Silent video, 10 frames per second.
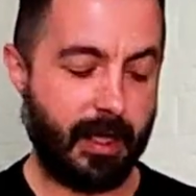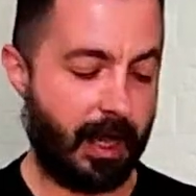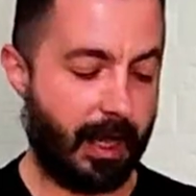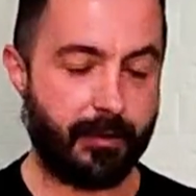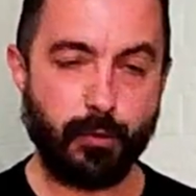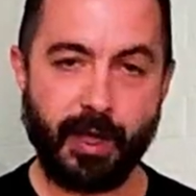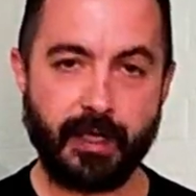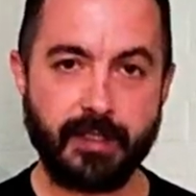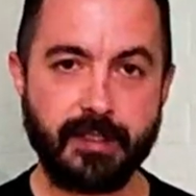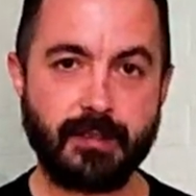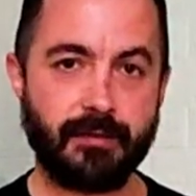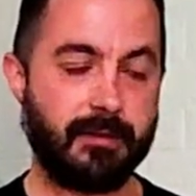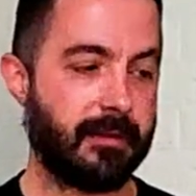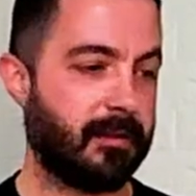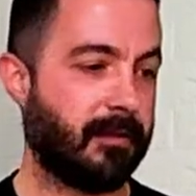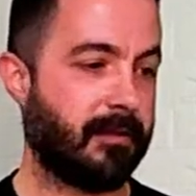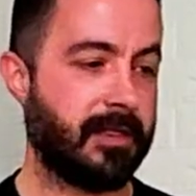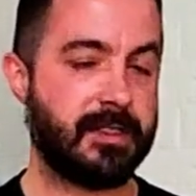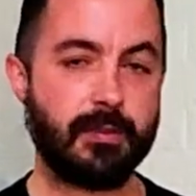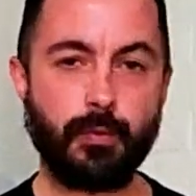Otherwise,
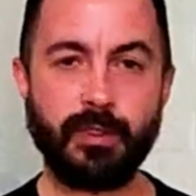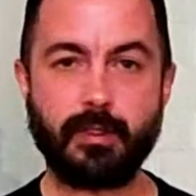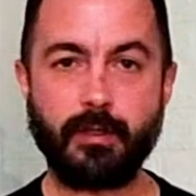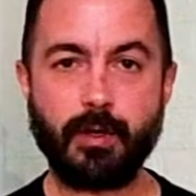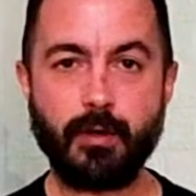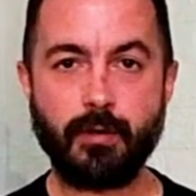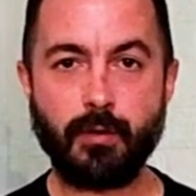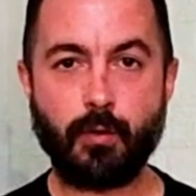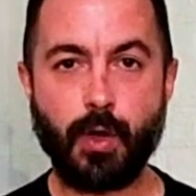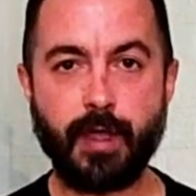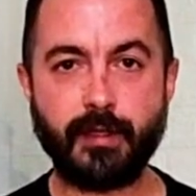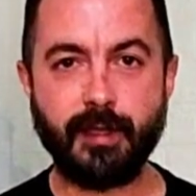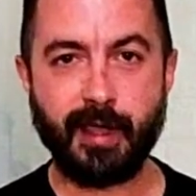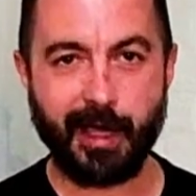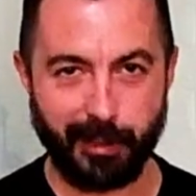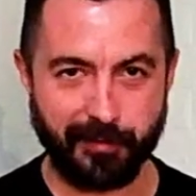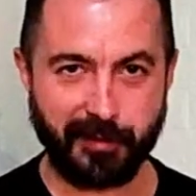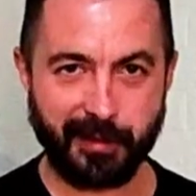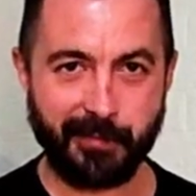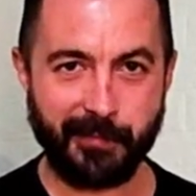this will grow quite
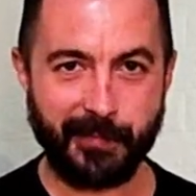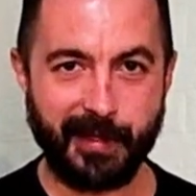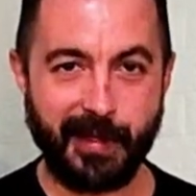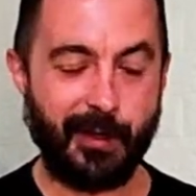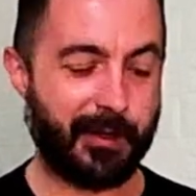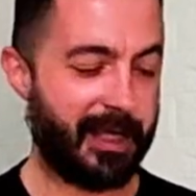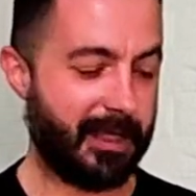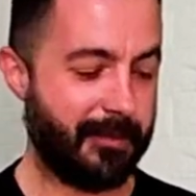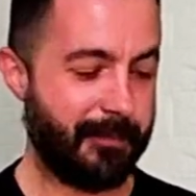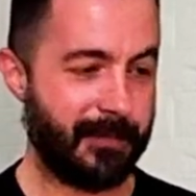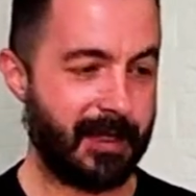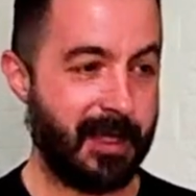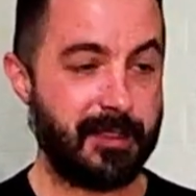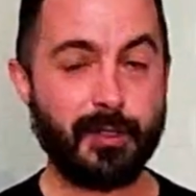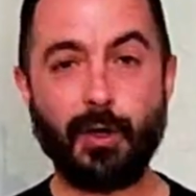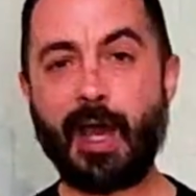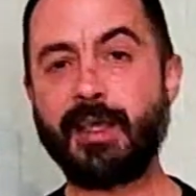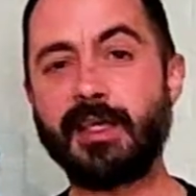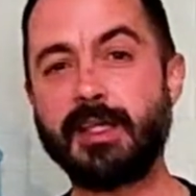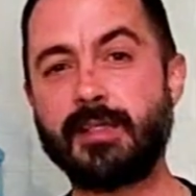healthy. Okay, so I
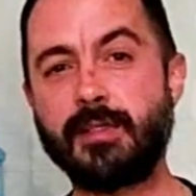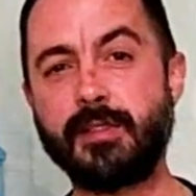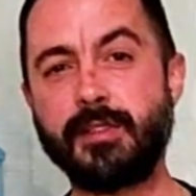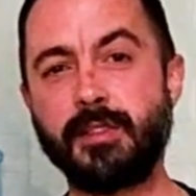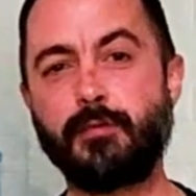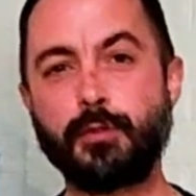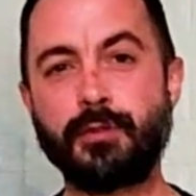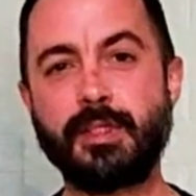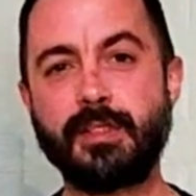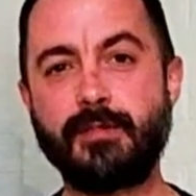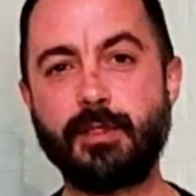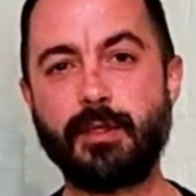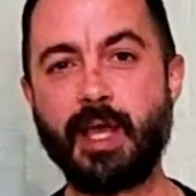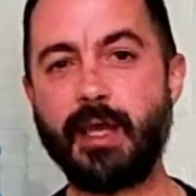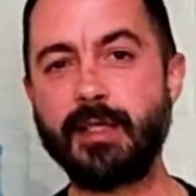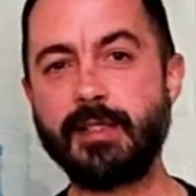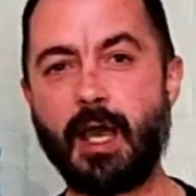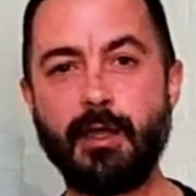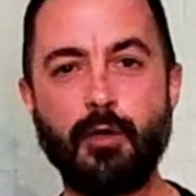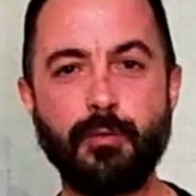guess this is it for today's video, guys.
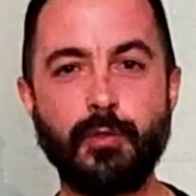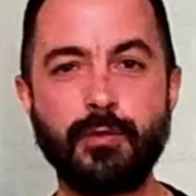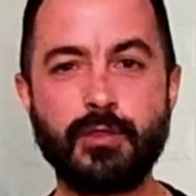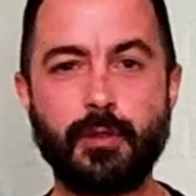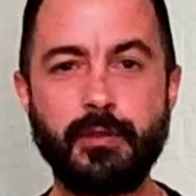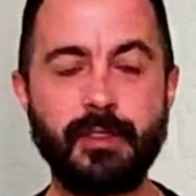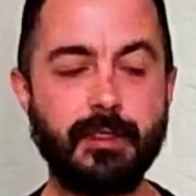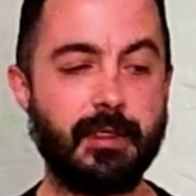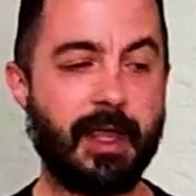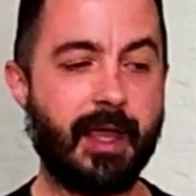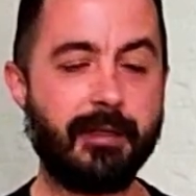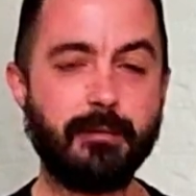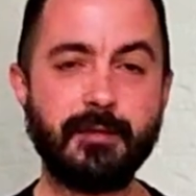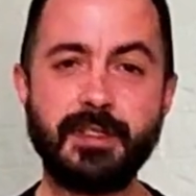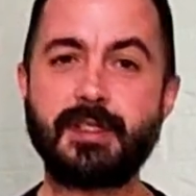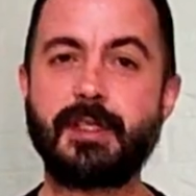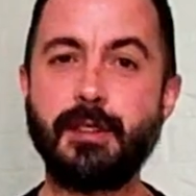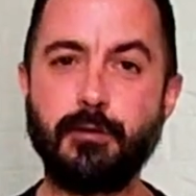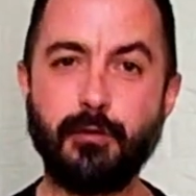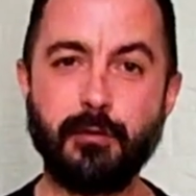I hope you enjoyed it, and stay
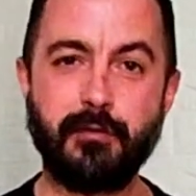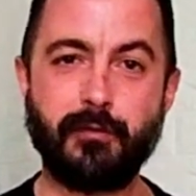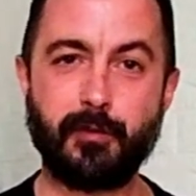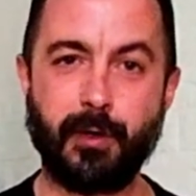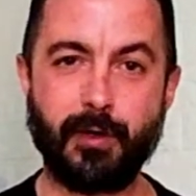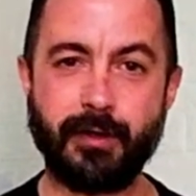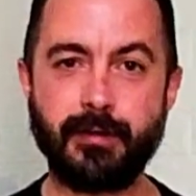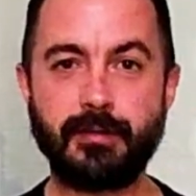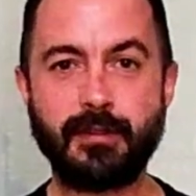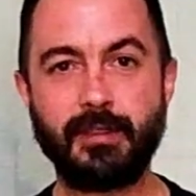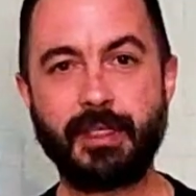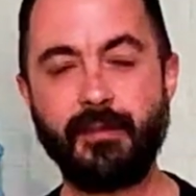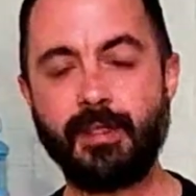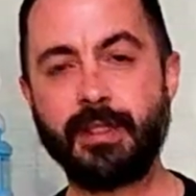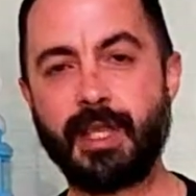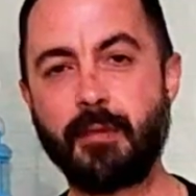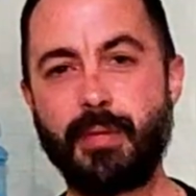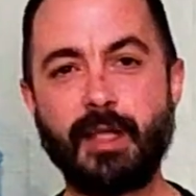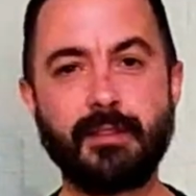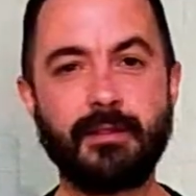tuned for more. Hit that like
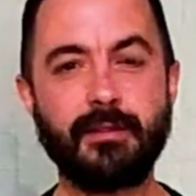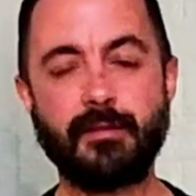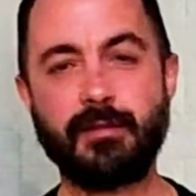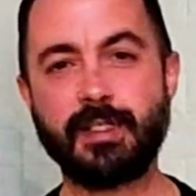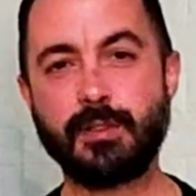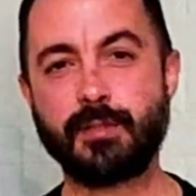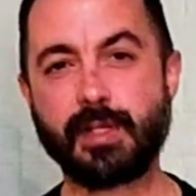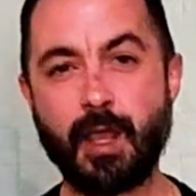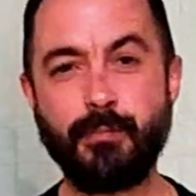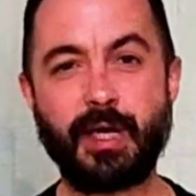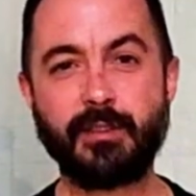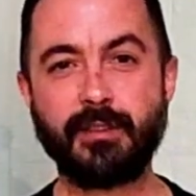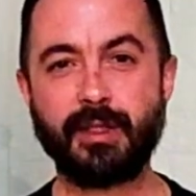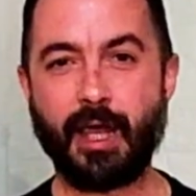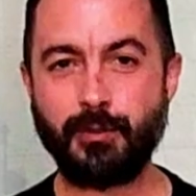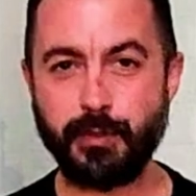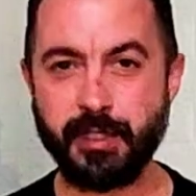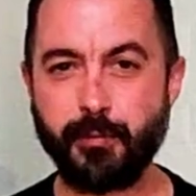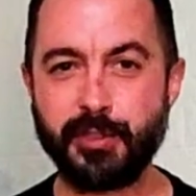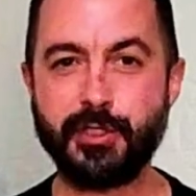button, that subscribe button, I'd
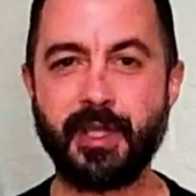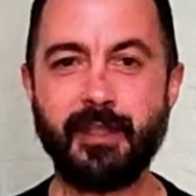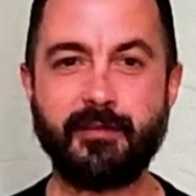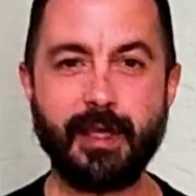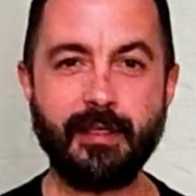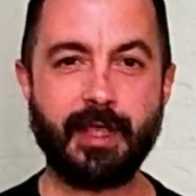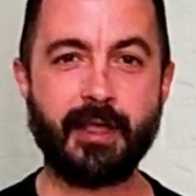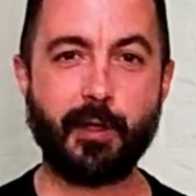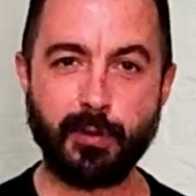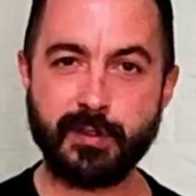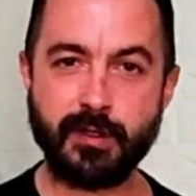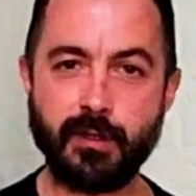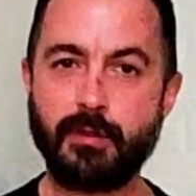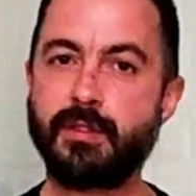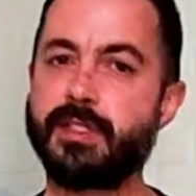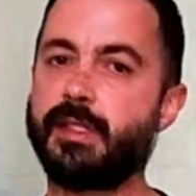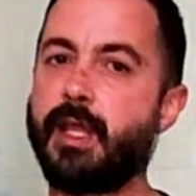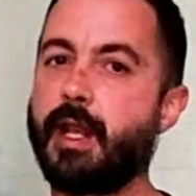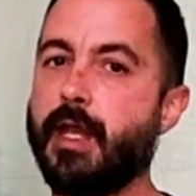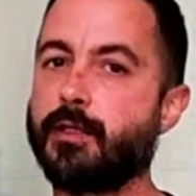really appreciate that, and also stay
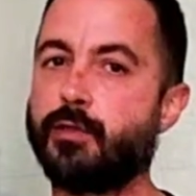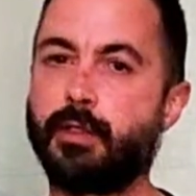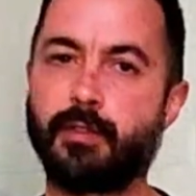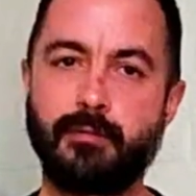natural.